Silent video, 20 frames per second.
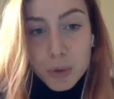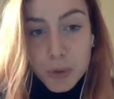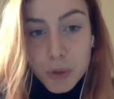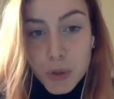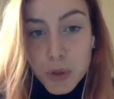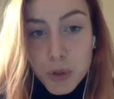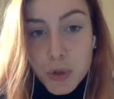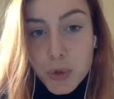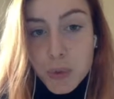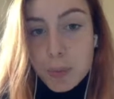
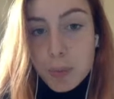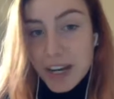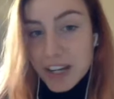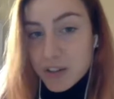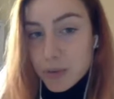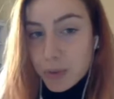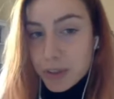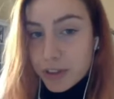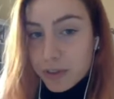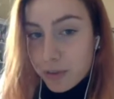too much
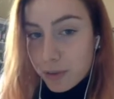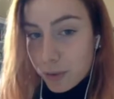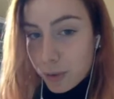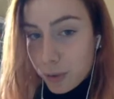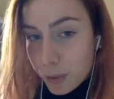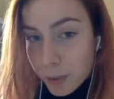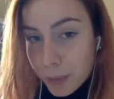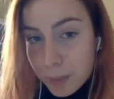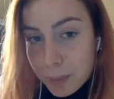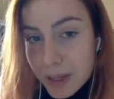with a
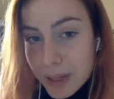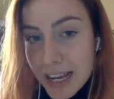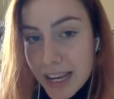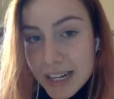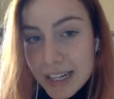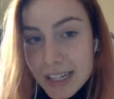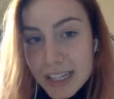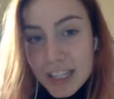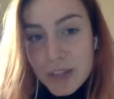floor plan,